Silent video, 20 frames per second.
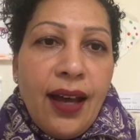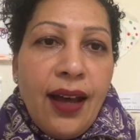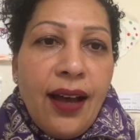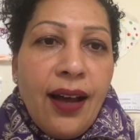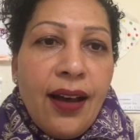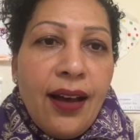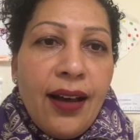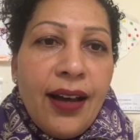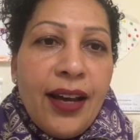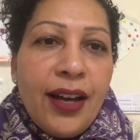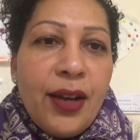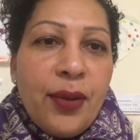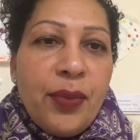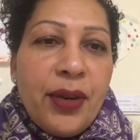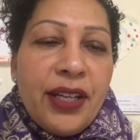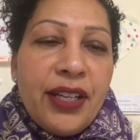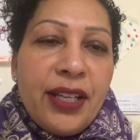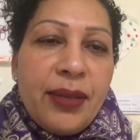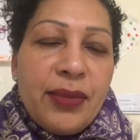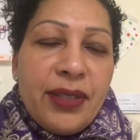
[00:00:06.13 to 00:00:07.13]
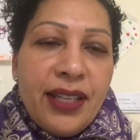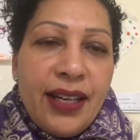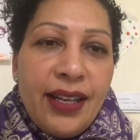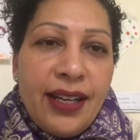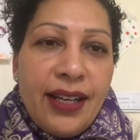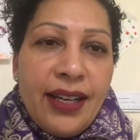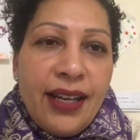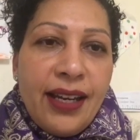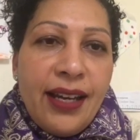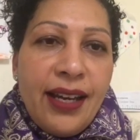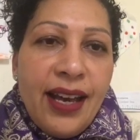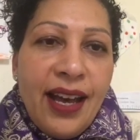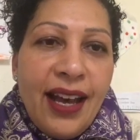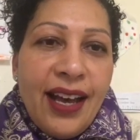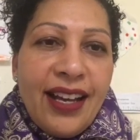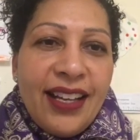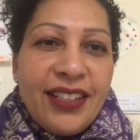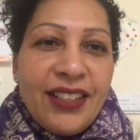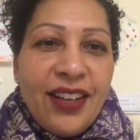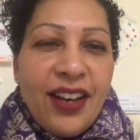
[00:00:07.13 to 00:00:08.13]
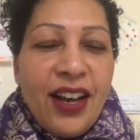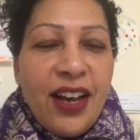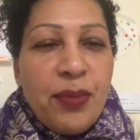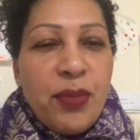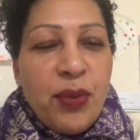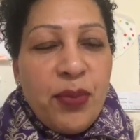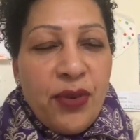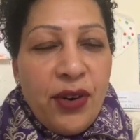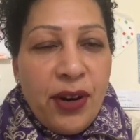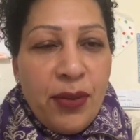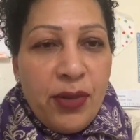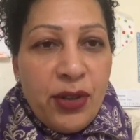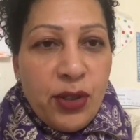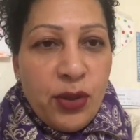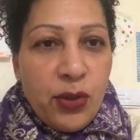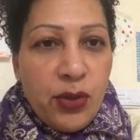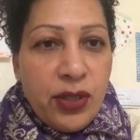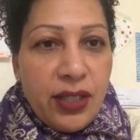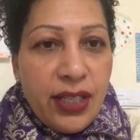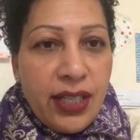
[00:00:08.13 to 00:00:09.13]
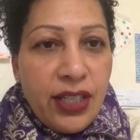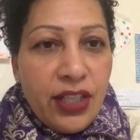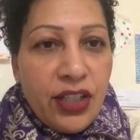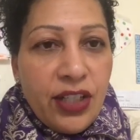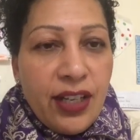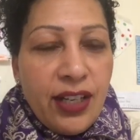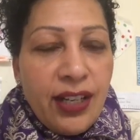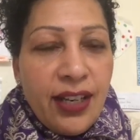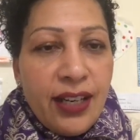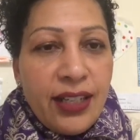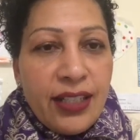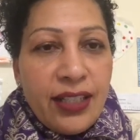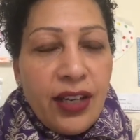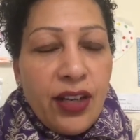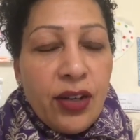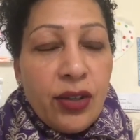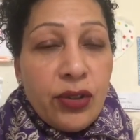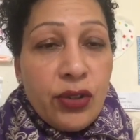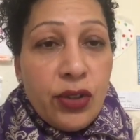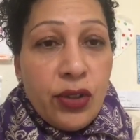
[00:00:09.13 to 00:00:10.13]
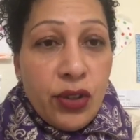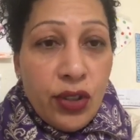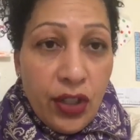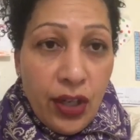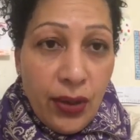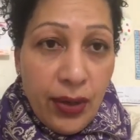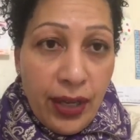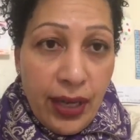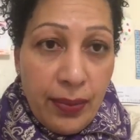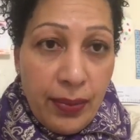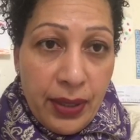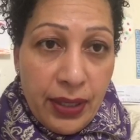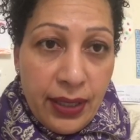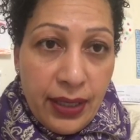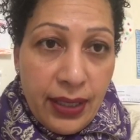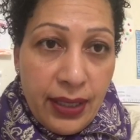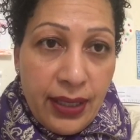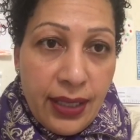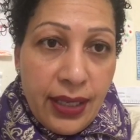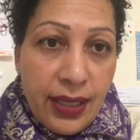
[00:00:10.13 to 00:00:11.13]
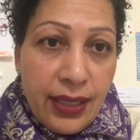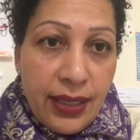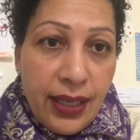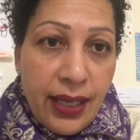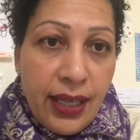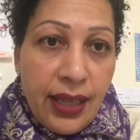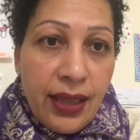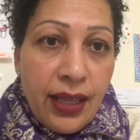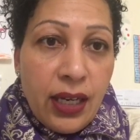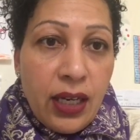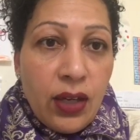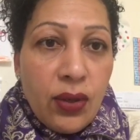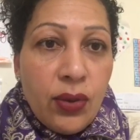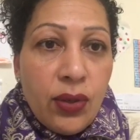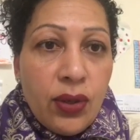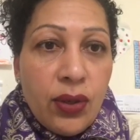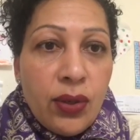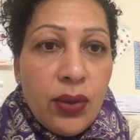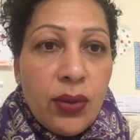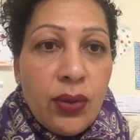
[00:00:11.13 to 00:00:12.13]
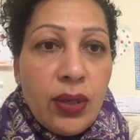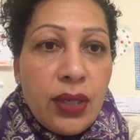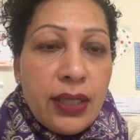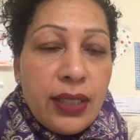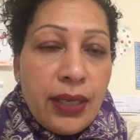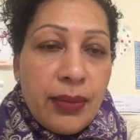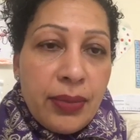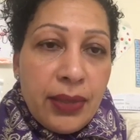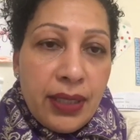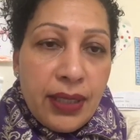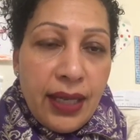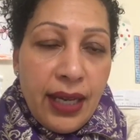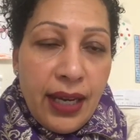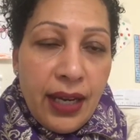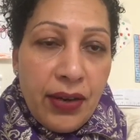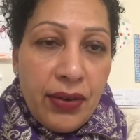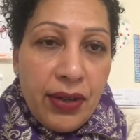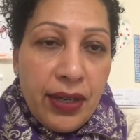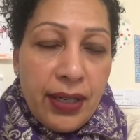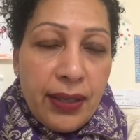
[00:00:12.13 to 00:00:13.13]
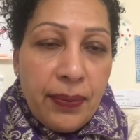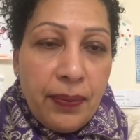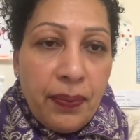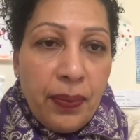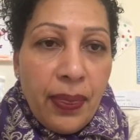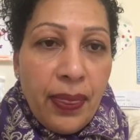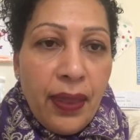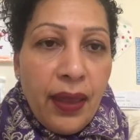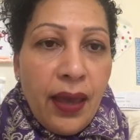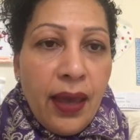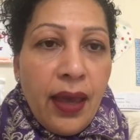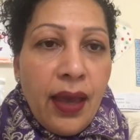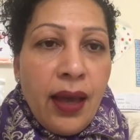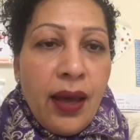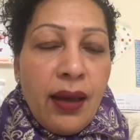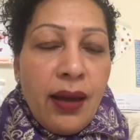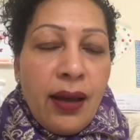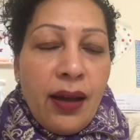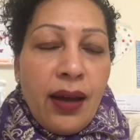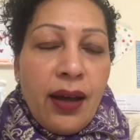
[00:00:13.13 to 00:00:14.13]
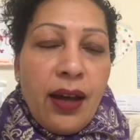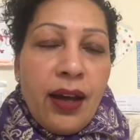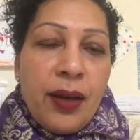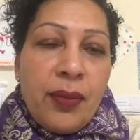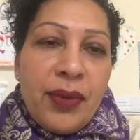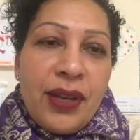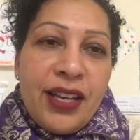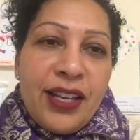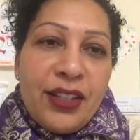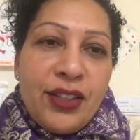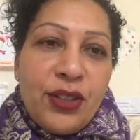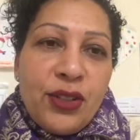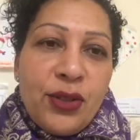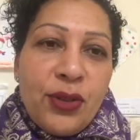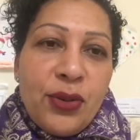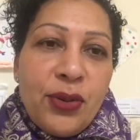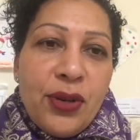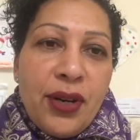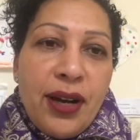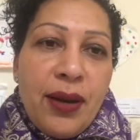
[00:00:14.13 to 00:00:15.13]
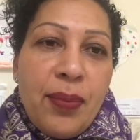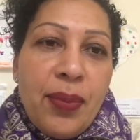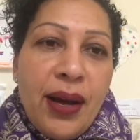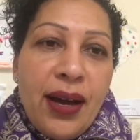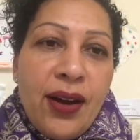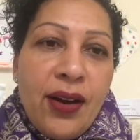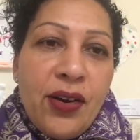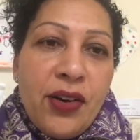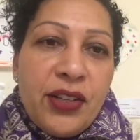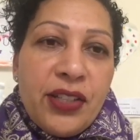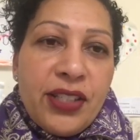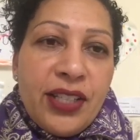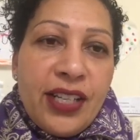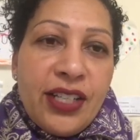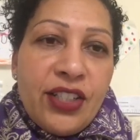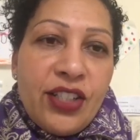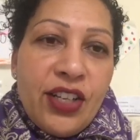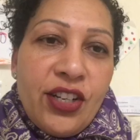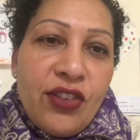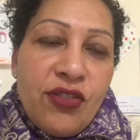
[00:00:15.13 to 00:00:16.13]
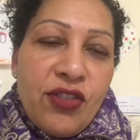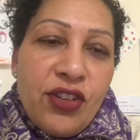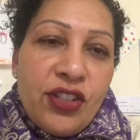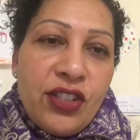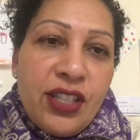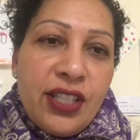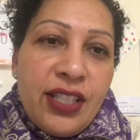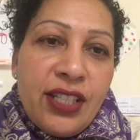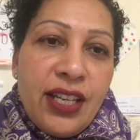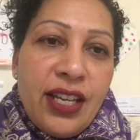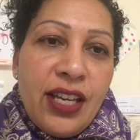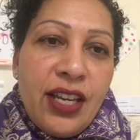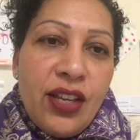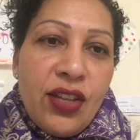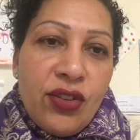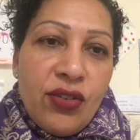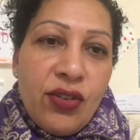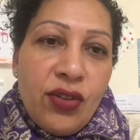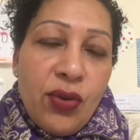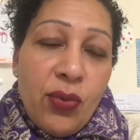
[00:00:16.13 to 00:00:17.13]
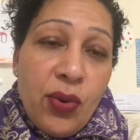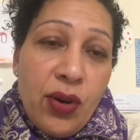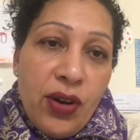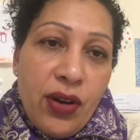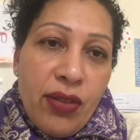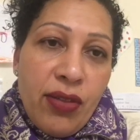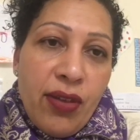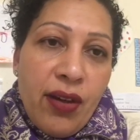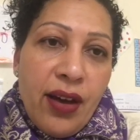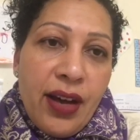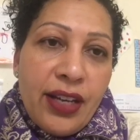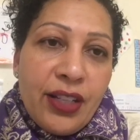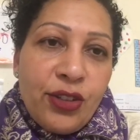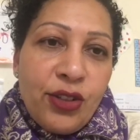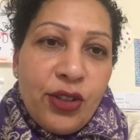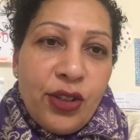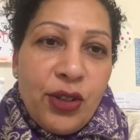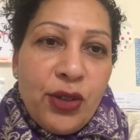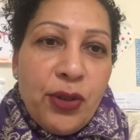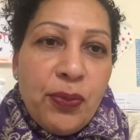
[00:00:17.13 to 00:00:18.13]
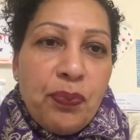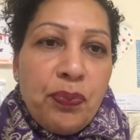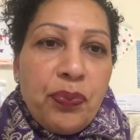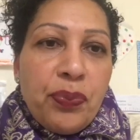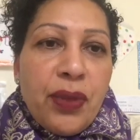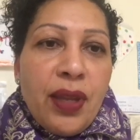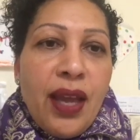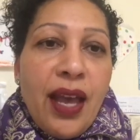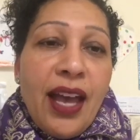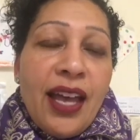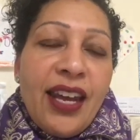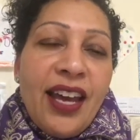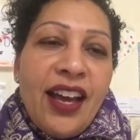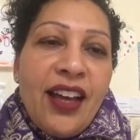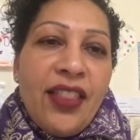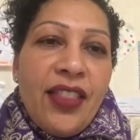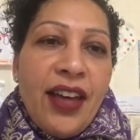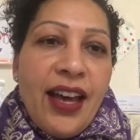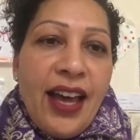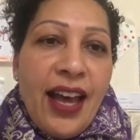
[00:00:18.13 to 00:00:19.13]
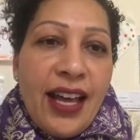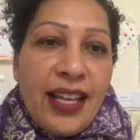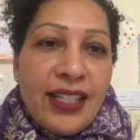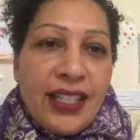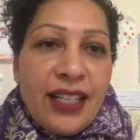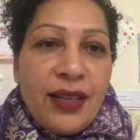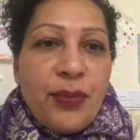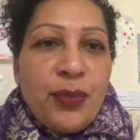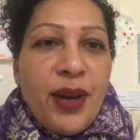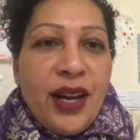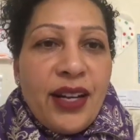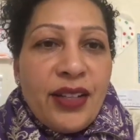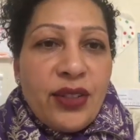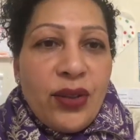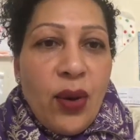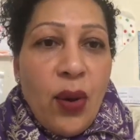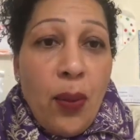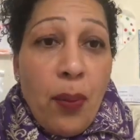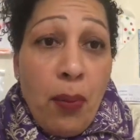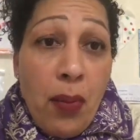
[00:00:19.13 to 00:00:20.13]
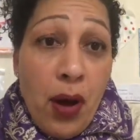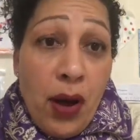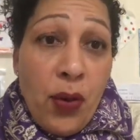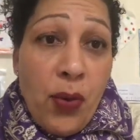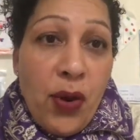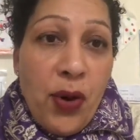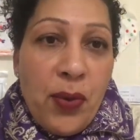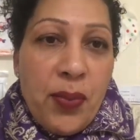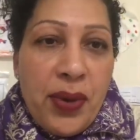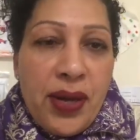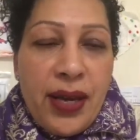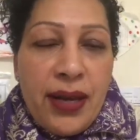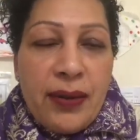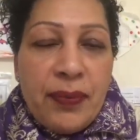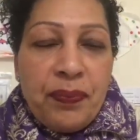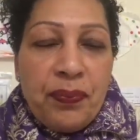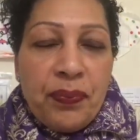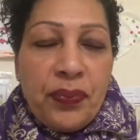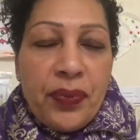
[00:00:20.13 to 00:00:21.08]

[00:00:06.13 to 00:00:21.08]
Hi, my name's Keiley and I am a primary school teacher and I own two childcare businesses in the local Debden area. I'm here to talk about generosity through the work that I do and how that has an impact on my well-being.